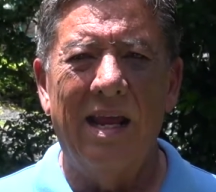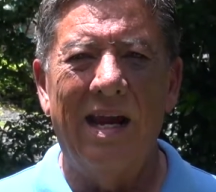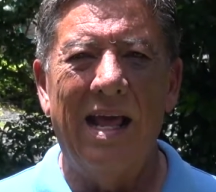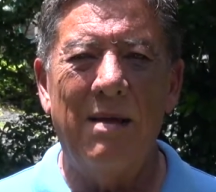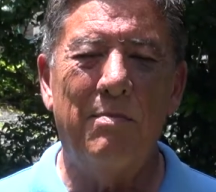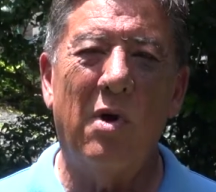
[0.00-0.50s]

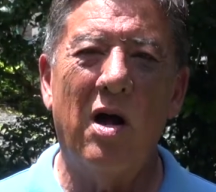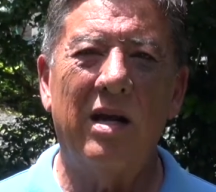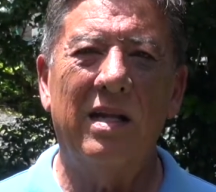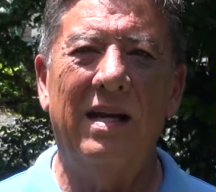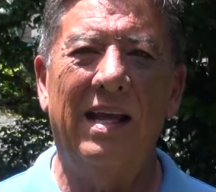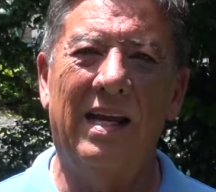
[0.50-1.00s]
and I bought
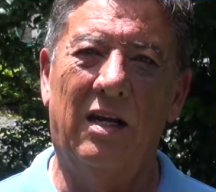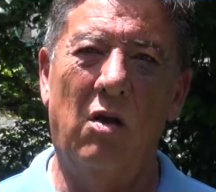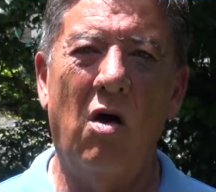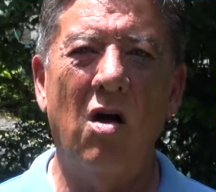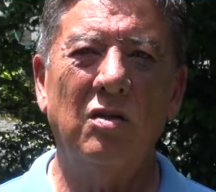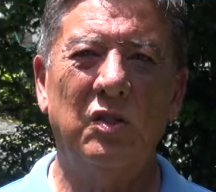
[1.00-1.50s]
it at
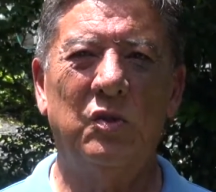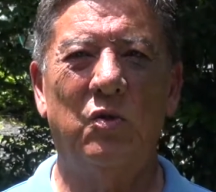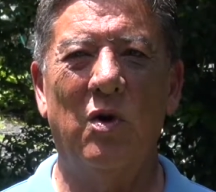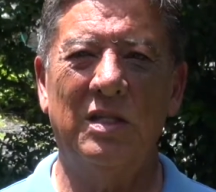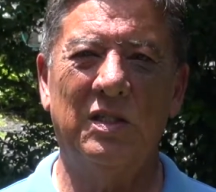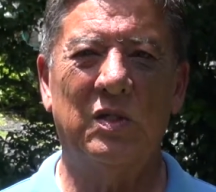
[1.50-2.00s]
Long's
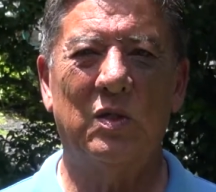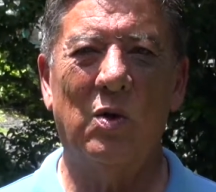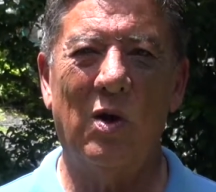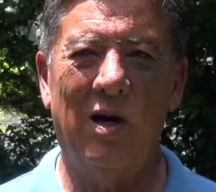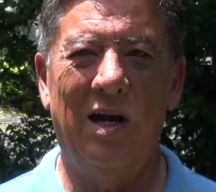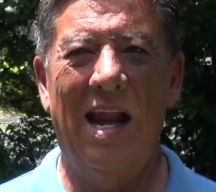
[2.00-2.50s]
Drug
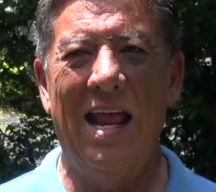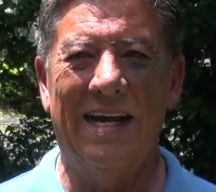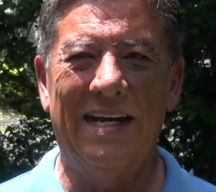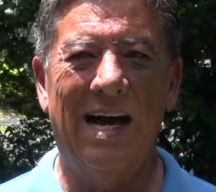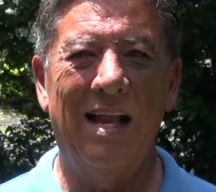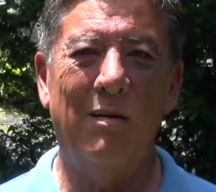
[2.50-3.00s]
Store at
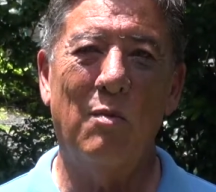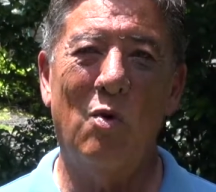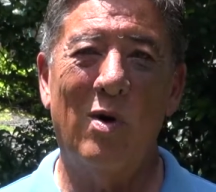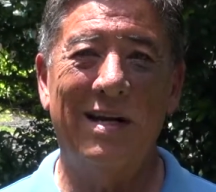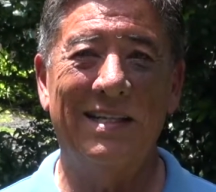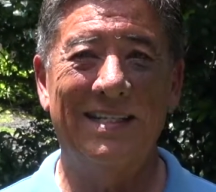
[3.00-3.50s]
Ala Moana